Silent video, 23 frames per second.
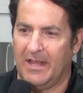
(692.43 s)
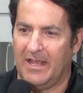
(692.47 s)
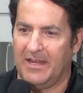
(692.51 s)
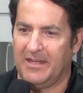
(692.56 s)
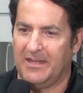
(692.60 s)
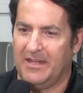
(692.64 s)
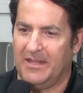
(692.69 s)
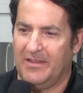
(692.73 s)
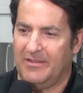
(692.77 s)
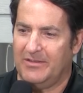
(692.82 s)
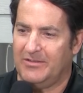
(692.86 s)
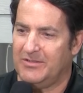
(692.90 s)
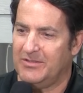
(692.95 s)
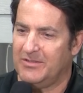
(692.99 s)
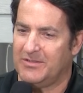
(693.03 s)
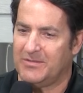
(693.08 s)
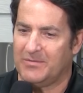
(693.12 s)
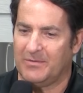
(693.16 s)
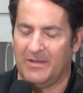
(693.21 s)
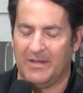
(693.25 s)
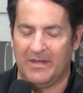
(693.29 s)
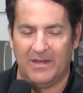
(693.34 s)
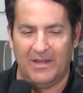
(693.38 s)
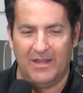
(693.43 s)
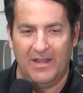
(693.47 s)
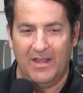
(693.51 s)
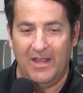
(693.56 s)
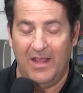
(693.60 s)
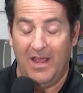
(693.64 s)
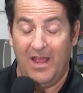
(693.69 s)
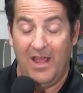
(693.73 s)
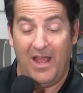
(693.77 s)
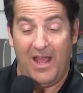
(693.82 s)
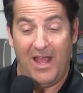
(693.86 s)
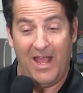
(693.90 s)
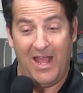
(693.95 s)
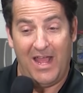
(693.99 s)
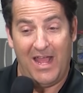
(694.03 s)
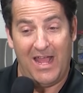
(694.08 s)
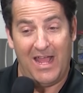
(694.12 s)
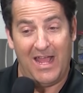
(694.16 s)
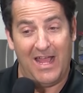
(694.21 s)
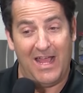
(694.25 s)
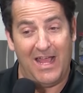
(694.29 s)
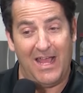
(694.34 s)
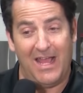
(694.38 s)
idea that you just went?
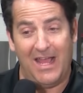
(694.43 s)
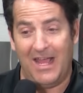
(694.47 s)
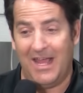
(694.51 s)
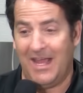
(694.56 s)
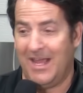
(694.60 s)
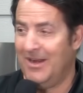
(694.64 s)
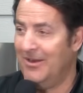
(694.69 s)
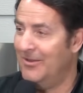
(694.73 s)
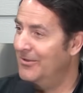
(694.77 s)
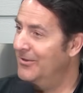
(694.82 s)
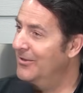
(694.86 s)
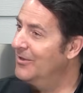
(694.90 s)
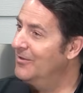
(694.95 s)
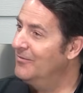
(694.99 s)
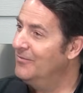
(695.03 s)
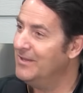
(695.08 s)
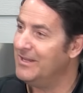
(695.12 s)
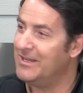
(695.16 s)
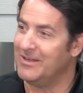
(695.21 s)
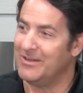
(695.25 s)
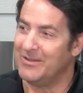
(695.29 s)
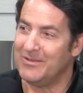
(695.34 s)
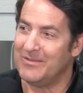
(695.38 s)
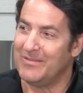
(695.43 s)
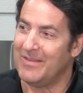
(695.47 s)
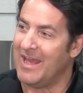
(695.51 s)
I don't know if we can do